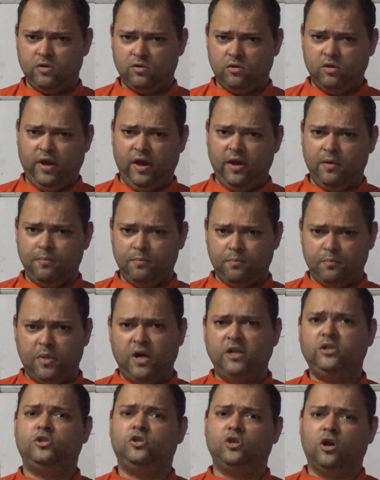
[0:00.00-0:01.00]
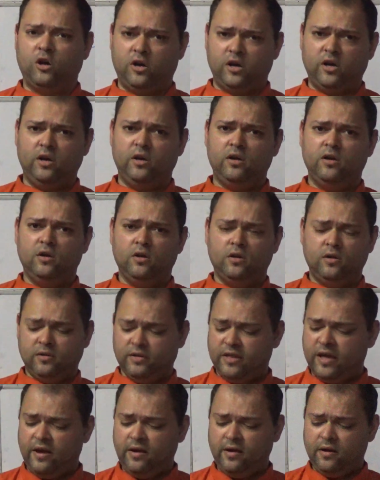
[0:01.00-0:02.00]
Okay, much shorter
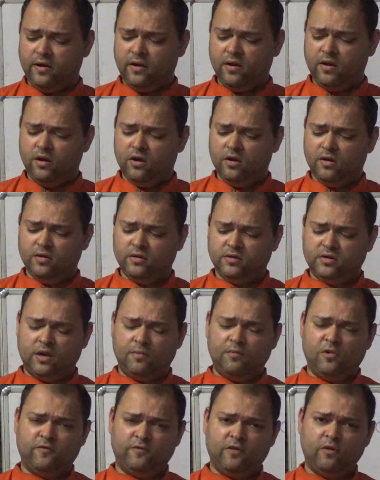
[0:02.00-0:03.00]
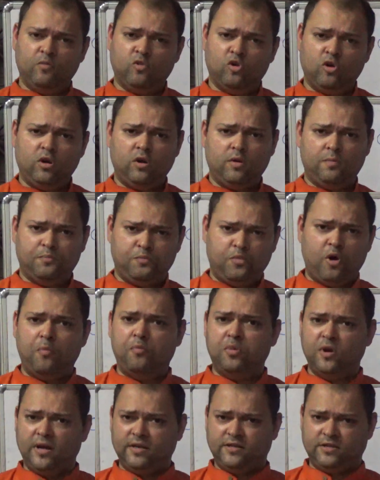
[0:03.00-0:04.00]
than some of the more
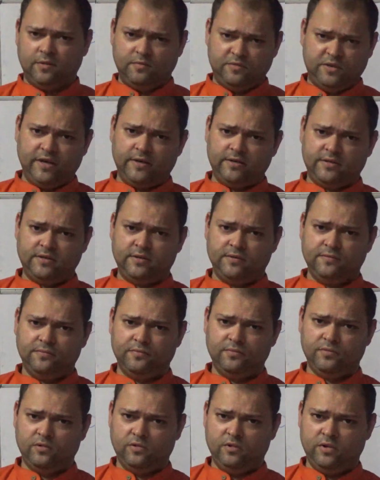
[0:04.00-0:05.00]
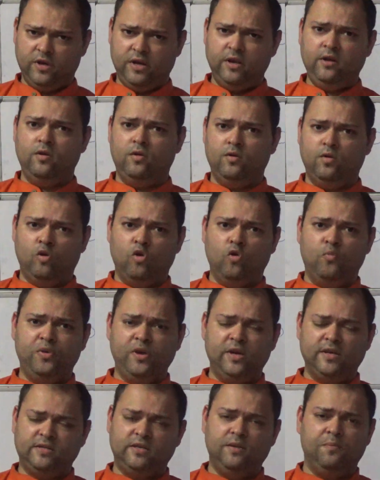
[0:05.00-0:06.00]
popular subjects in
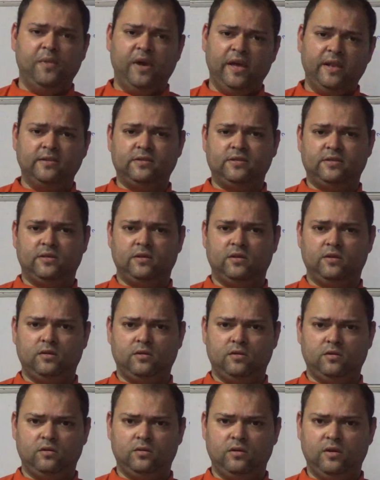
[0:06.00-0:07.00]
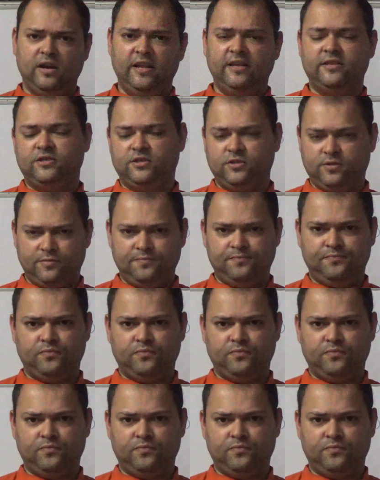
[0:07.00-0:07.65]
OPSC mains list.